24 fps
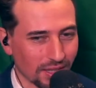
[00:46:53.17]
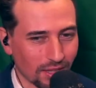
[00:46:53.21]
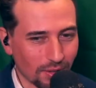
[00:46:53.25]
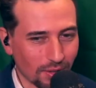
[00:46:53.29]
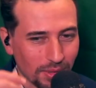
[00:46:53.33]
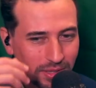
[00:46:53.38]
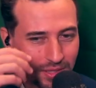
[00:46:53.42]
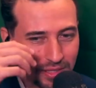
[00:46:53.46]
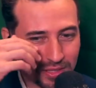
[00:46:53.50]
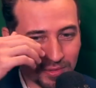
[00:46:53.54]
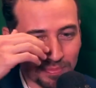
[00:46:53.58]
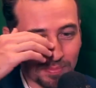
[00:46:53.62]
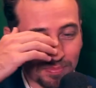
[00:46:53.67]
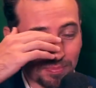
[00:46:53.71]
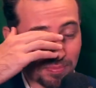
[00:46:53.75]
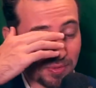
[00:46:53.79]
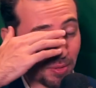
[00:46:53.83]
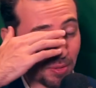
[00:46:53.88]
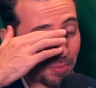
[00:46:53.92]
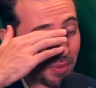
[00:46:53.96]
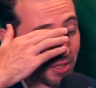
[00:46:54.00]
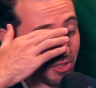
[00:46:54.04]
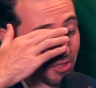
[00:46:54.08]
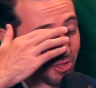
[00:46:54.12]
but he's in
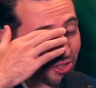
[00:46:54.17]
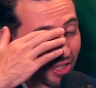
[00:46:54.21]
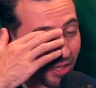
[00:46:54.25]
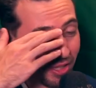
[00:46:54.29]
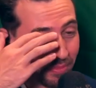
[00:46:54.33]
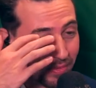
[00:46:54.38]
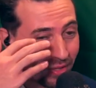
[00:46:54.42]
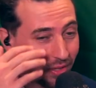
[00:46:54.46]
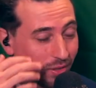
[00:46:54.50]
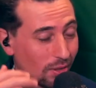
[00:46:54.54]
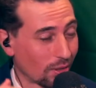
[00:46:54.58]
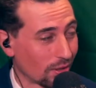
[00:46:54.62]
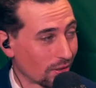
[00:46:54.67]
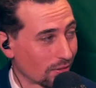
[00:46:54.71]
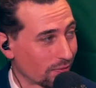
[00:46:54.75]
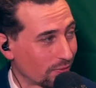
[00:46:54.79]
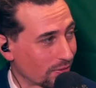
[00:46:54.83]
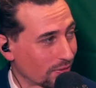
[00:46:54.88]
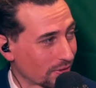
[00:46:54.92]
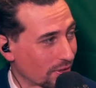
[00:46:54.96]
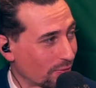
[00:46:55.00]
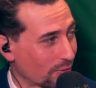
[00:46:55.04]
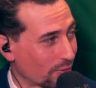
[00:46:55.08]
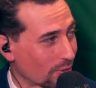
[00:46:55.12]
a better shape than all
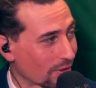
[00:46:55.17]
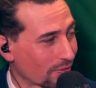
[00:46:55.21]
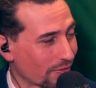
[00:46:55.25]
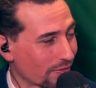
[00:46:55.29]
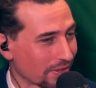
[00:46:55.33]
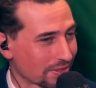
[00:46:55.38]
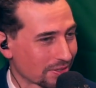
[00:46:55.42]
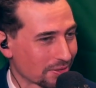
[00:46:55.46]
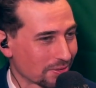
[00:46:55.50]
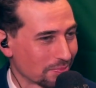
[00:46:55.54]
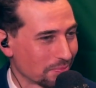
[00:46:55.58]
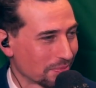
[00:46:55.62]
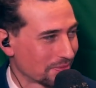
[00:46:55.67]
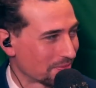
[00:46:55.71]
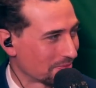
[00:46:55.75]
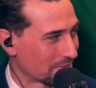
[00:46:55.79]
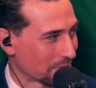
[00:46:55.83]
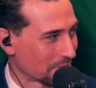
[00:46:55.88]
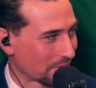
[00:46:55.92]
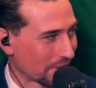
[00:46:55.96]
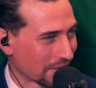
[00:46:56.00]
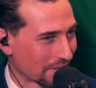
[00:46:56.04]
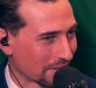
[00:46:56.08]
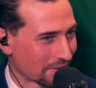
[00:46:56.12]
the four of us
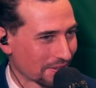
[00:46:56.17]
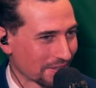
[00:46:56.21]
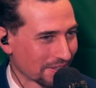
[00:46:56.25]
together, right?